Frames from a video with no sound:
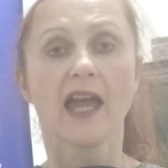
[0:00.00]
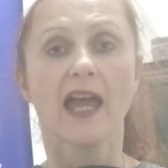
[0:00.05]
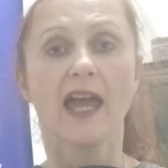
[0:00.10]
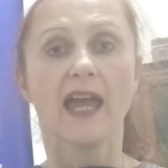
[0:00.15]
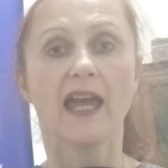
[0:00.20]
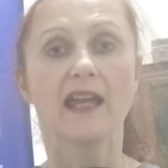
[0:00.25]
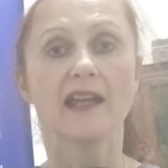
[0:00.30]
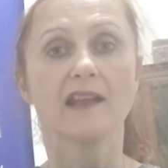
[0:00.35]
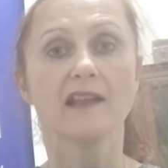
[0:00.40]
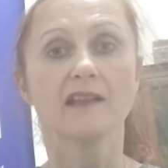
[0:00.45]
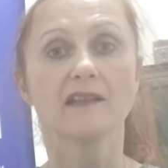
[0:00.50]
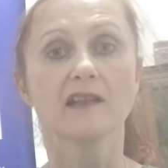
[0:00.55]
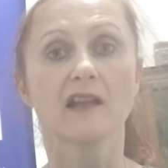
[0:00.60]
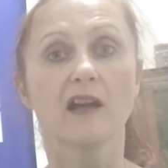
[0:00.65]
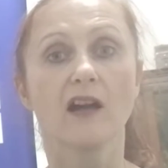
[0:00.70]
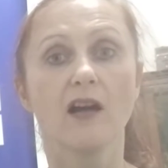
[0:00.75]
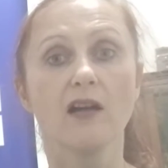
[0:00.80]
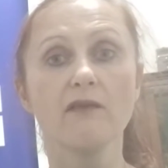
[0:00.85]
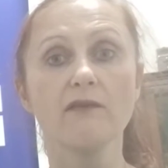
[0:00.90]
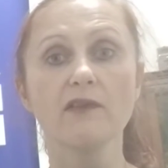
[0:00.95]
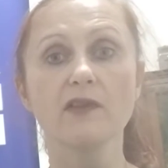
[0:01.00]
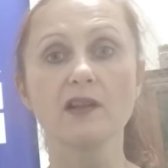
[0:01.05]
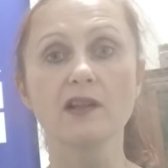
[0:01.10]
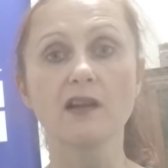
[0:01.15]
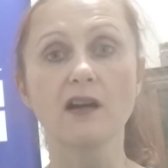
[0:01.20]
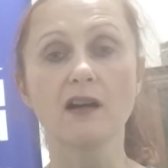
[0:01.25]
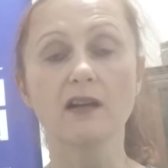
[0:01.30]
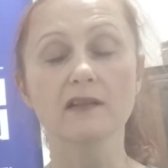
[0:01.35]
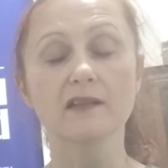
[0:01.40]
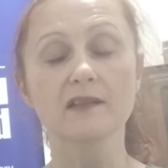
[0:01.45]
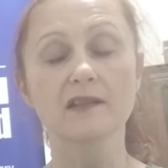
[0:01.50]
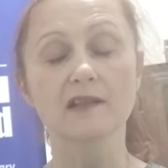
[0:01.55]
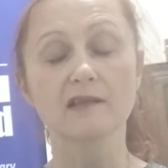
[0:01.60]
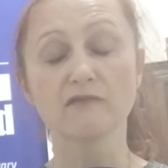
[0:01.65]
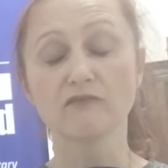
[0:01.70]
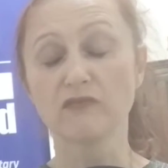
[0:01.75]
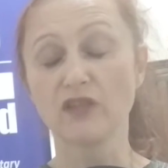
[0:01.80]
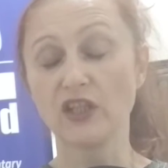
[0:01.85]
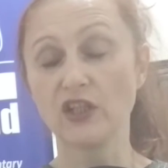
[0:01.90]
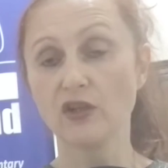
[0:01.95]
And over the last
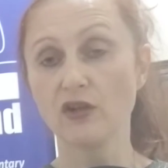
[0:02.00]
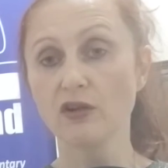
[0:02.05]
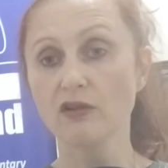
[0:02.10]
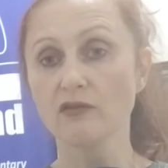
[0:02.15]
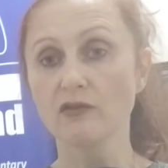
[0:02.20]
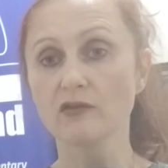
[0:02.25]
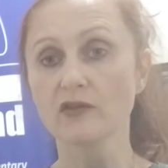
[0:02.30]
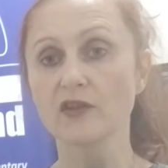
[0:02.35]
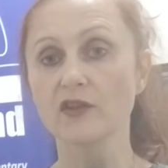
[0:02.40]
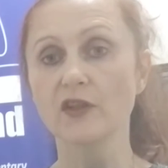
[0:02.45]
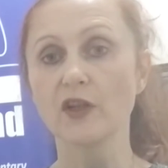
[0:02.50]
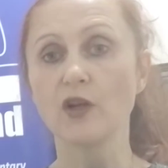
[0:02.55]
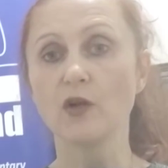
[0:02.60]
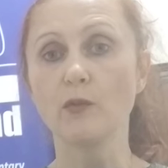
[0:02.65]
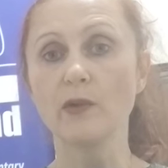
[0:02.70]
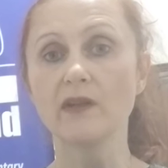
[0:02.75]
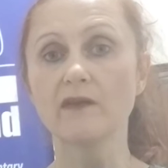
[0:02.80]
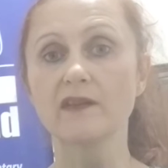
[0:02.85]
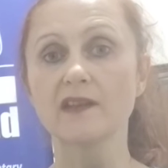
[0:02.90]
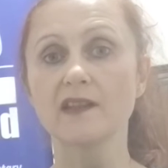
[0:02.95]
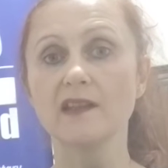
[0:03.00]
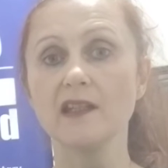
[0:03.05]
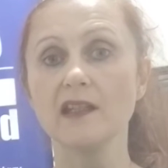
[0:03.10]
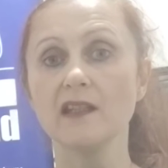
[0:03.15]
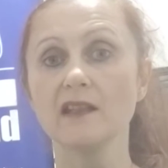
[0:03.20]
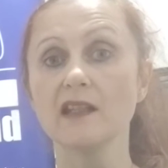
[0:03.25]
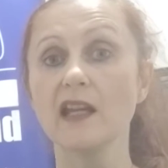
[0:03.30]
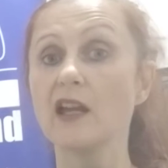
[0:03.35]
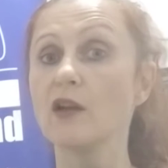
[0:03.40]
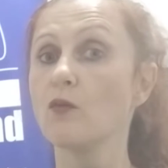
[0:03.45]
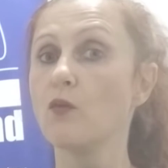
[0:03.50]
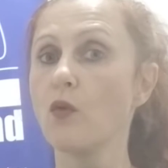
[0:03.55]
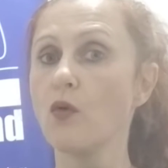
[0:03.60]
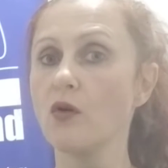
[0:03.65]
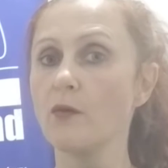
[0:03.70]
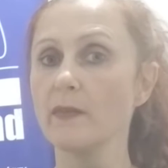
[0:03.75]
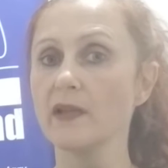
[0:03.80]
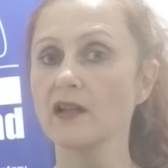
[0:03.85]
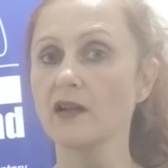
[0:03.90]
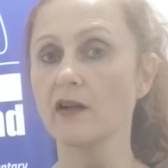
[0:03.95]
year or so, we've seen a
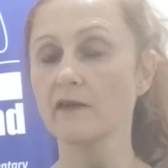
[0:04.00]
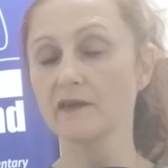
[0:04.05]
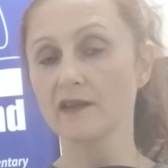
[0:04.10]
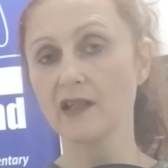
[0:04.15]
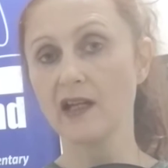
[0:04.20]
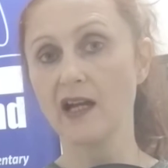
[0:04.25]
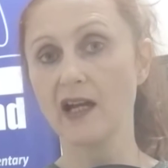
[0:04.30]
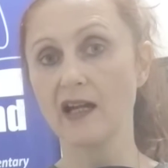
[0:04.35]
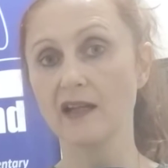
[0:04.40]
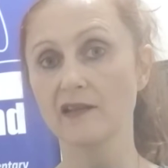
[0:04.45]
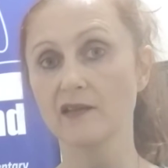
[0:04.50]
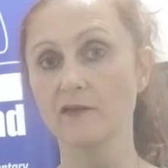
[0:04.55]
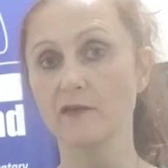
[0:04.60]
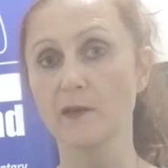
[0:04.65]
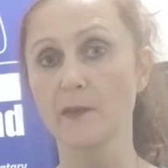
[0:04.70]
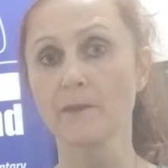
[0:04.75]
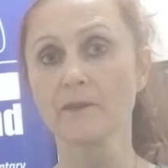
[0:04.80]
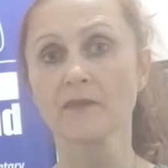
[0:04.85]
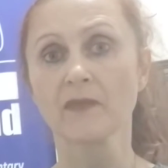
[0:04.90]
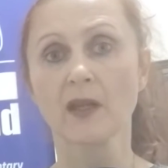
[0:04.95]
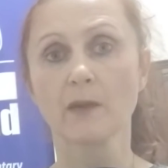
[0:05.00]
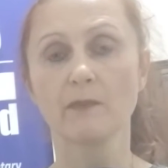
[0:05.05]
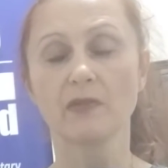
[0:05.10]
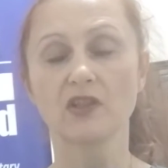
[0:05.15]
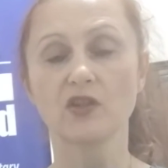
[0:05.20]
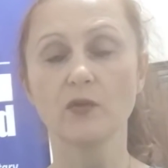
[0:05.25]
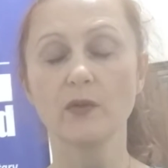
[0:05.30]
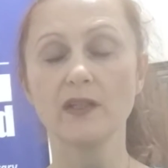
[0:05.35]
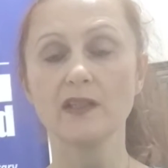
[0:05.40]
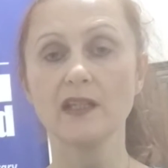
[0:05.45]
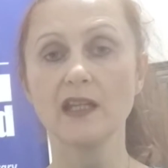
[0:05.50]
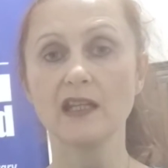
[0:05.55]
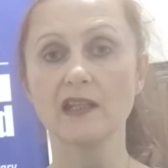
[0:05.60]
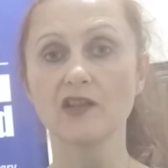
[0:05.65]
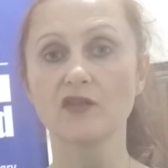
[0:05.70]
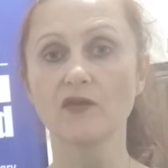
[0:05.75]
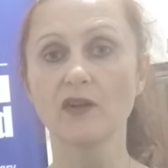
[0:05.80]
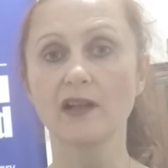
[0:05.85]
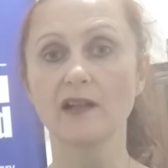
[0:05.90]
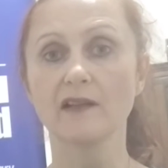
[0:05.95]
warming of ties between
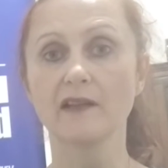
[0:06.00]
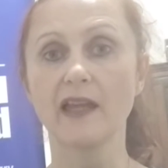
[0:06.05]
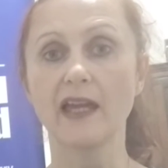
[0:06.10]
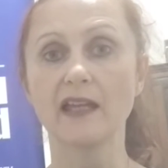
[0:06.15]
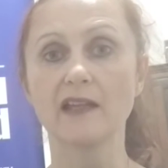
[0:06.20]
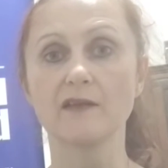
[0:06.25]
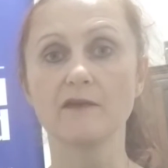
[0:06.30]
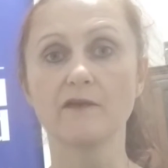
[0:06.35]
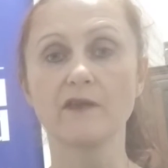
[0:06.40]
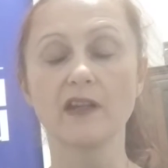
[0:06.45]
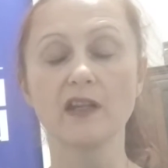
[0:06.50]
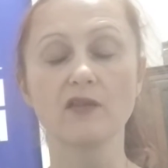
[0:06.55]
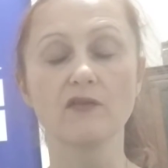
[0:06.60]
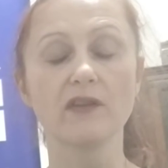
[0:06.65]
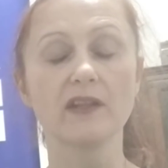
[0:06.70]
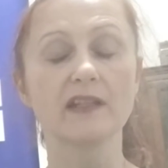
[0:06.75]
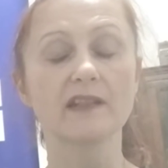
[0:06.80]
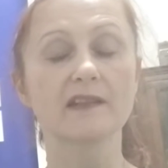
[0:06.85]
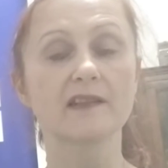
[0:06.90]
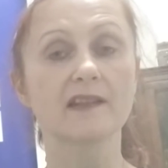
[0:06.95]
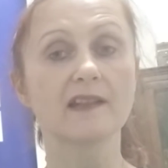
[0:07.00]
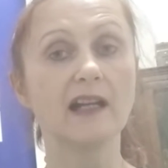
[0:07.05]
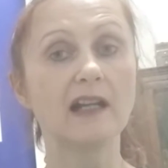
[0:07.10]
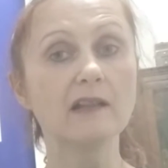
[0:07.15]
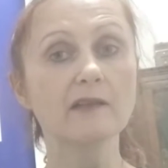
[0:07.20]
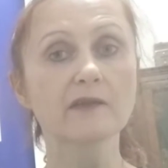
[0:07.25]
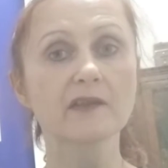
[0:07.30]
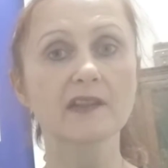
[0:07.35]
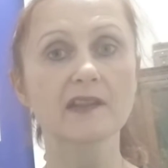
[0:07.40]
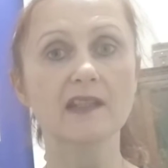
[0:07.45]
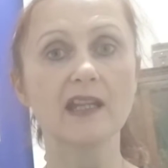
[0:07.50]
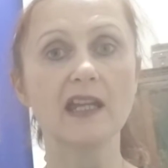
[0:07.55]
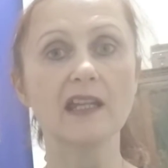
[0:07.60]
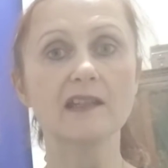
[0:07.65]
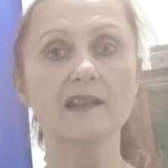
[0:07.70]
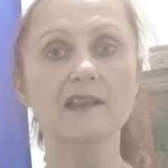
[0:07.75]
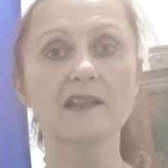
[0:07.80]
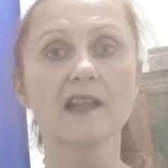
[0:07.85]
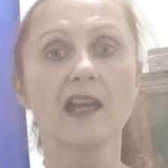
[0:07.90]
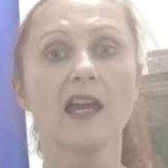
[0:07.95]
Israel and various Gulf
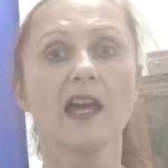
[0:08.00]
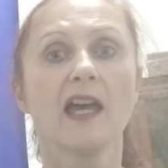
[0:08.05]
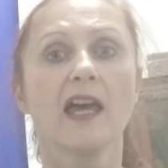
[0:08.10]
states.